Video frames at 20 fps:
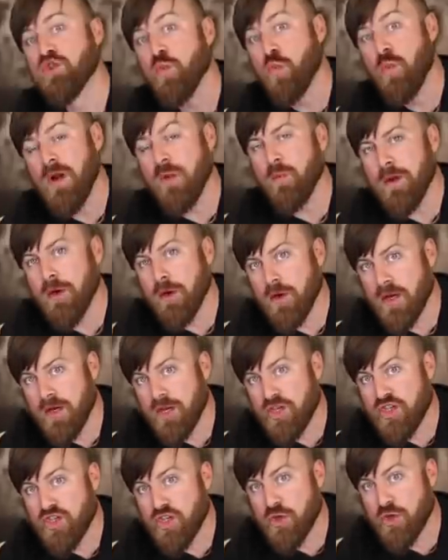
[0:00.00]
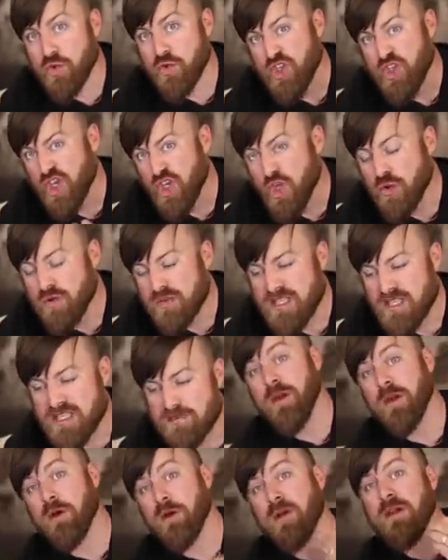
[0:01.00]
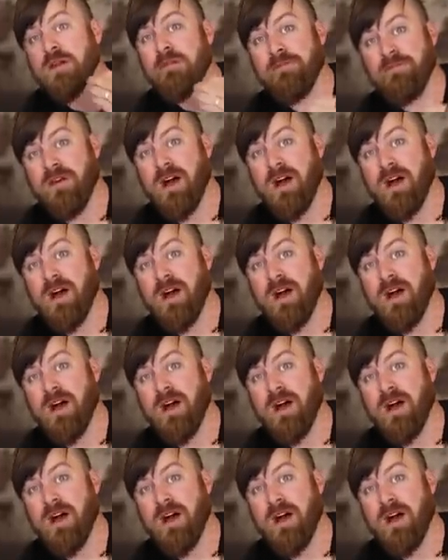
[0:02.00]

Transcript: And this is a 20-minute video that goes